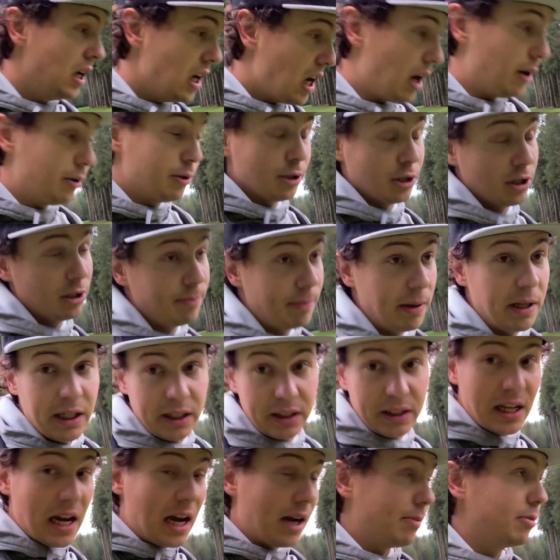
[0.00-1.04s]
I was just
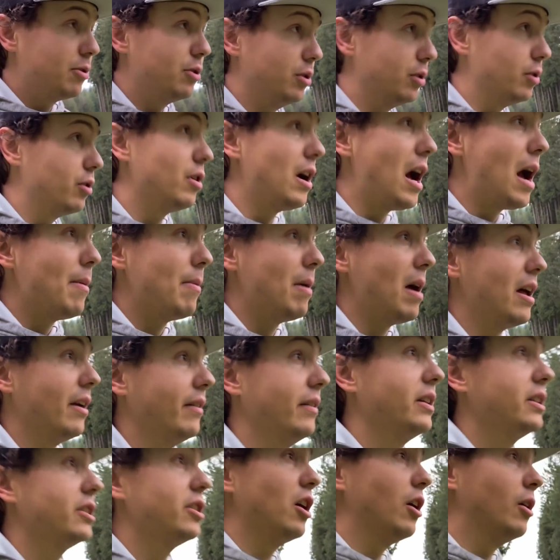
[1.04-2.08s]
spinning the absolute crap out
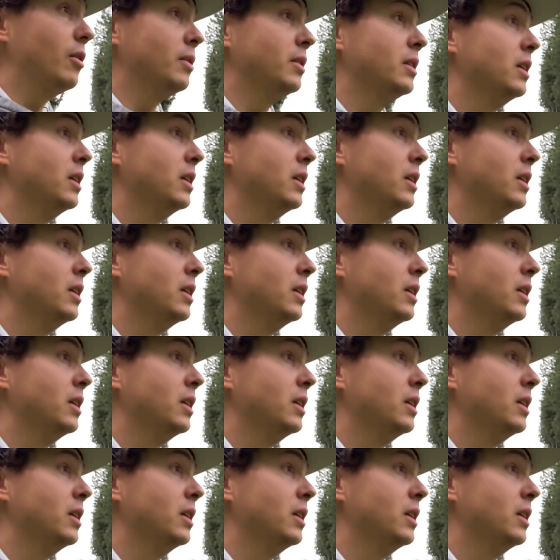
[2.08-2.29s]
of it. So